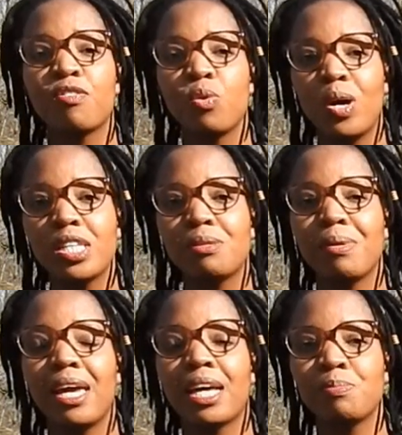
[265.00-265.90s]
If you watched
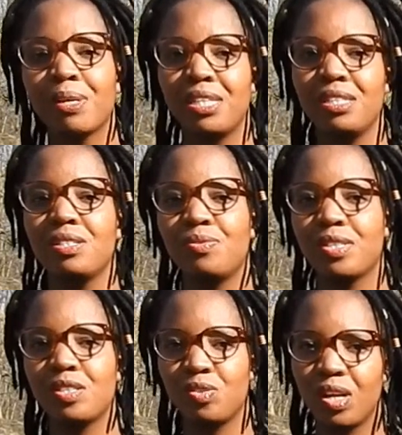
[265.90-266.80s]
my expectations
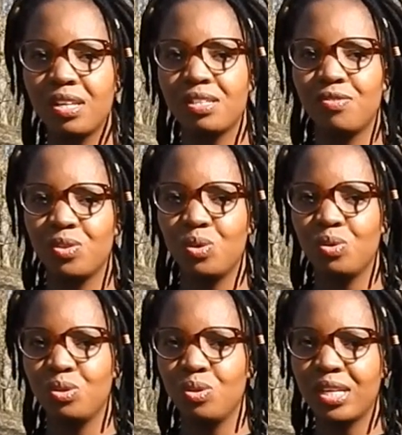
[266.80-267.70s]
versus reality video,
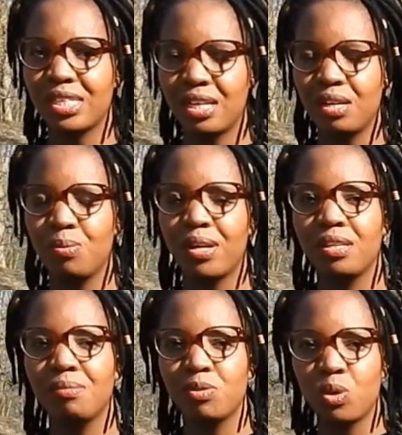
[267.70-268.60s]
you'll know exactly what
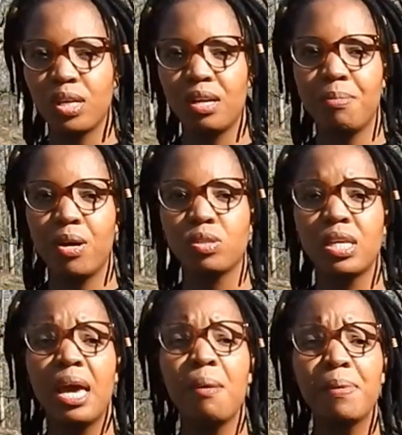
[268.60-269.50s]
I'm talking about.
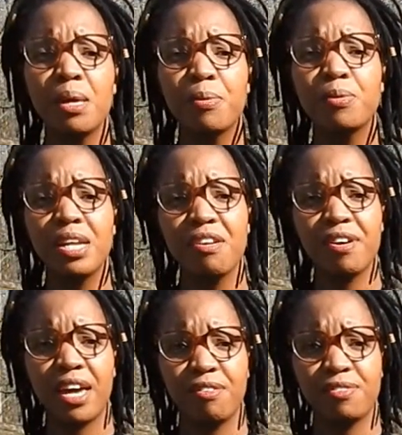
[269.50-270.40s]
People
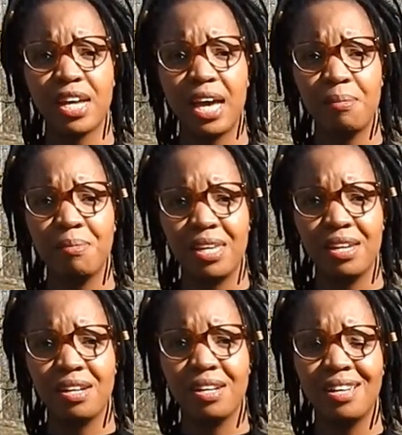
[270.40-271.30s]
never have time
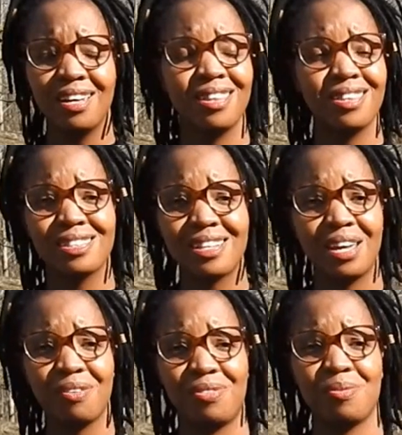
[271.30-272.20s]
here in this
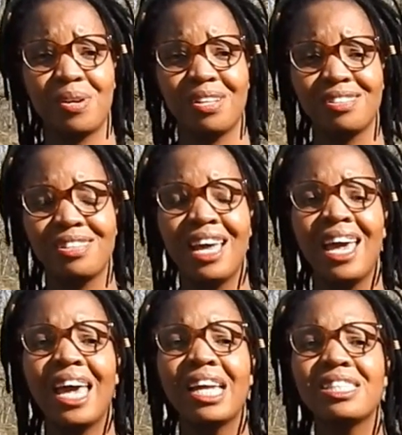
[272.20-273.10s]
side of the world.
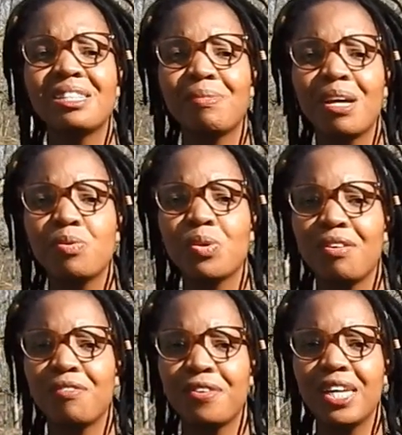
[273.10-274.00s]
And sometimes
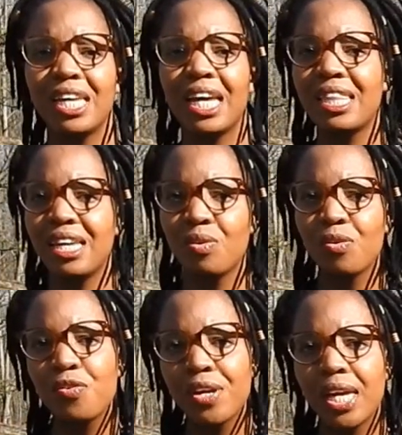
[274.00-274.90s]
when I'm free and they're
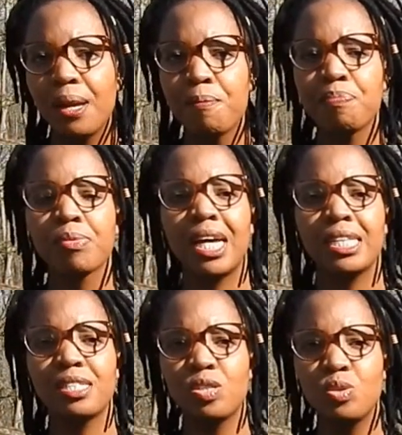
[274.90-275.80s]
not free,
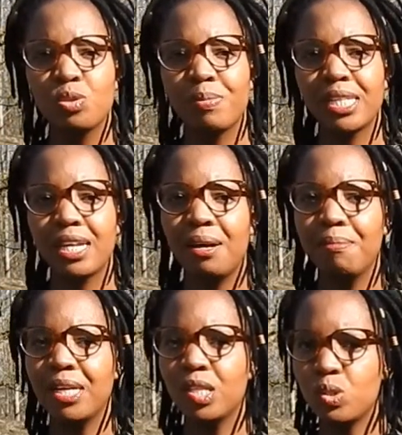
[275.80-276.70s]
I just use my
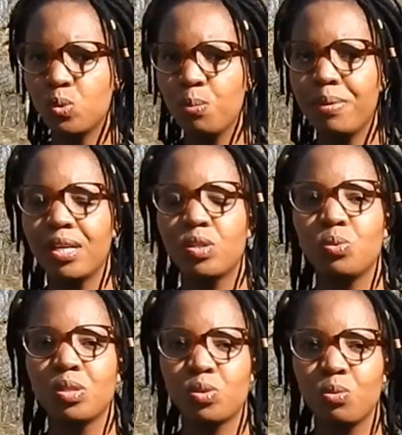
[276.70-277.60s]
time in Zumba,
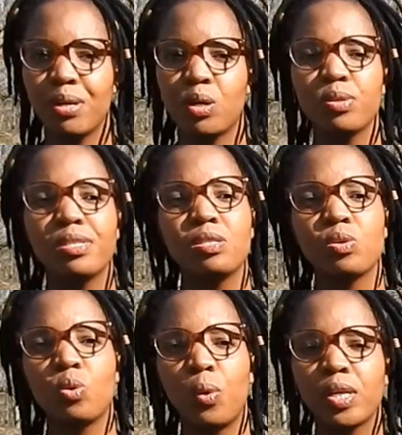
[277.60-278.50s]
doing Zumba
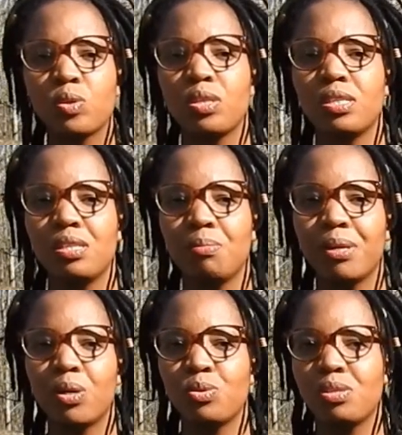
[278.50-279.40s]
courses or going to the gym
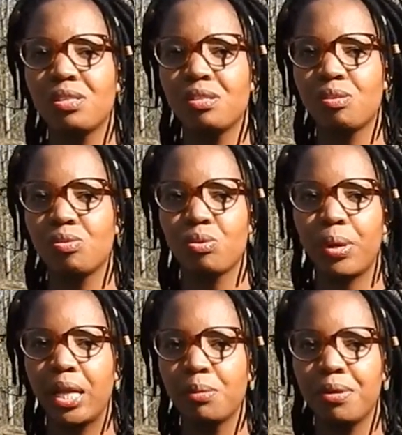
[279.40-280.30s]
because this is also
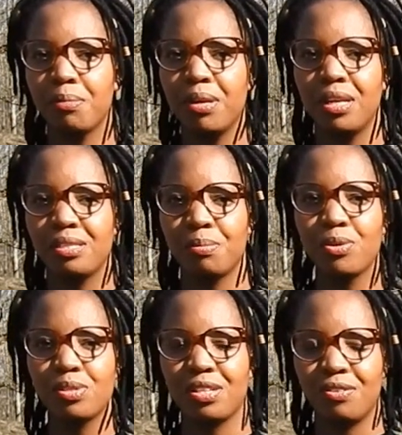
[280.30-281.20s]
helping me. It's a
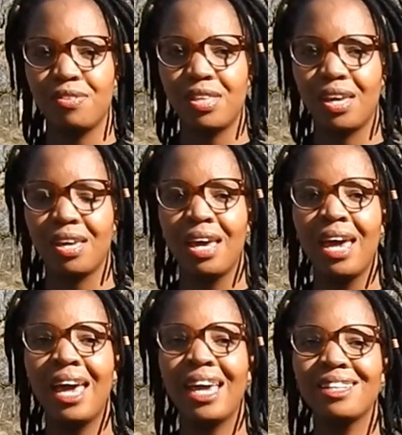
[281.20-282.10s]
positive thing.
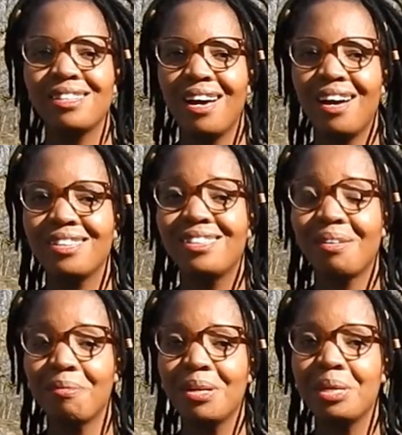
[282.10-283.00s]
And yeah,
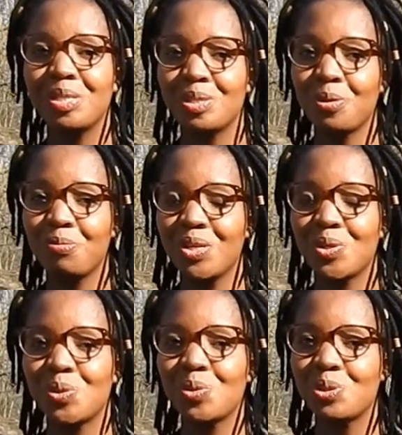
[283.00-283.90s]
German has taught me
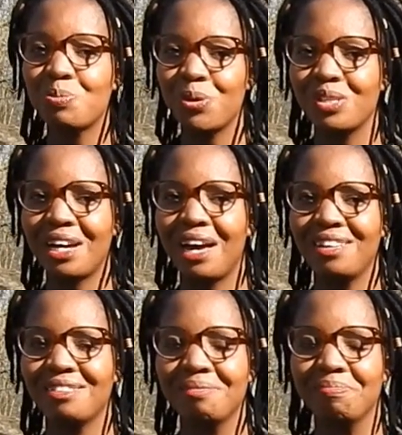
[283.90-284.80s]
to do sport,
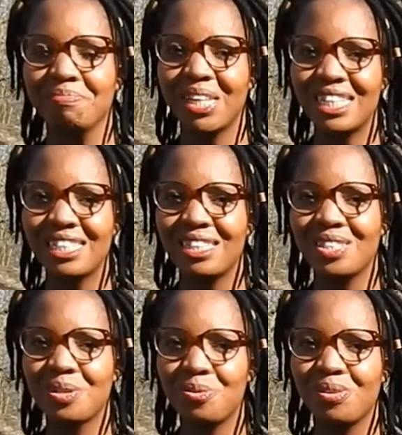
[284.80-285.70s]
guys. Isn't
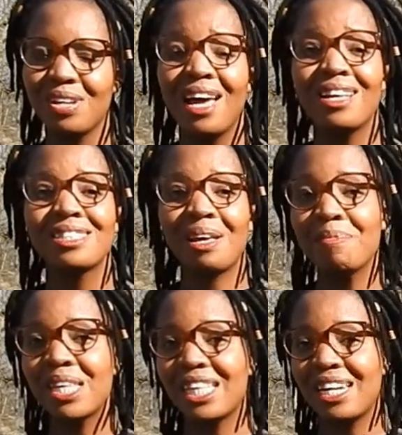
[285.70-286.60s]
this good?
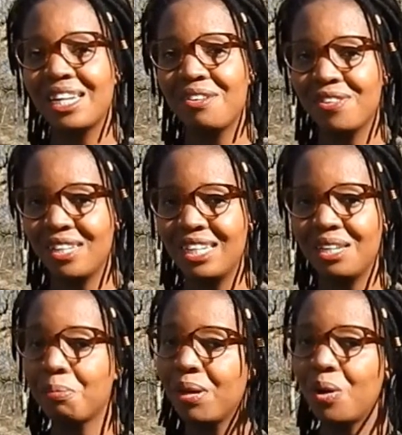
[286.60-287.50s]
Something that I never
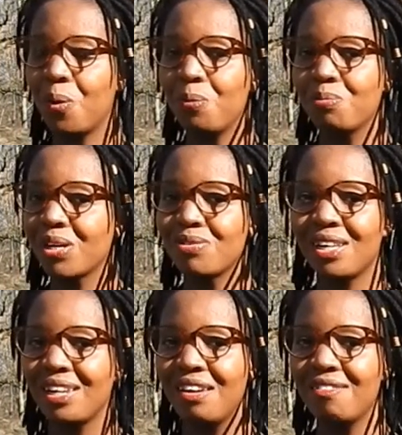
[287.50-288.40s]
needed back home
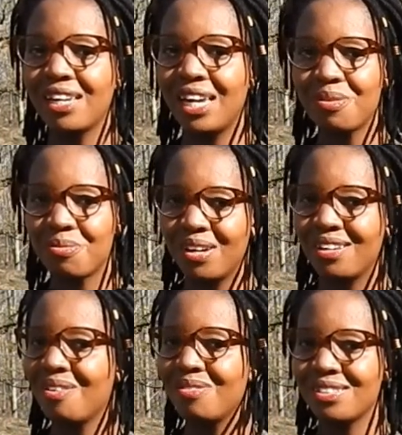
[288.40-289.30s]
because I never gained
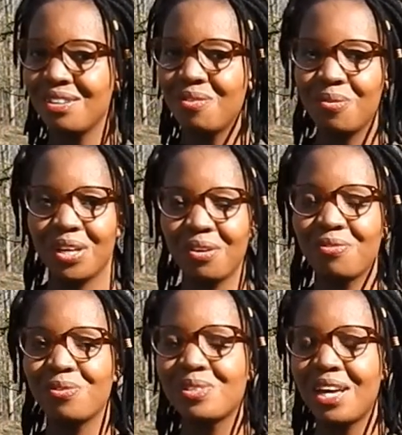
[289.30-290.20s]
weight. I was never working
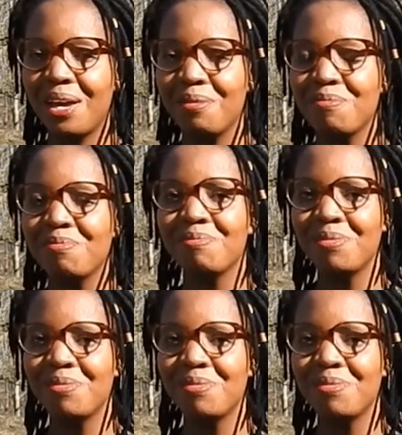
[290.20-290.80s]
full time.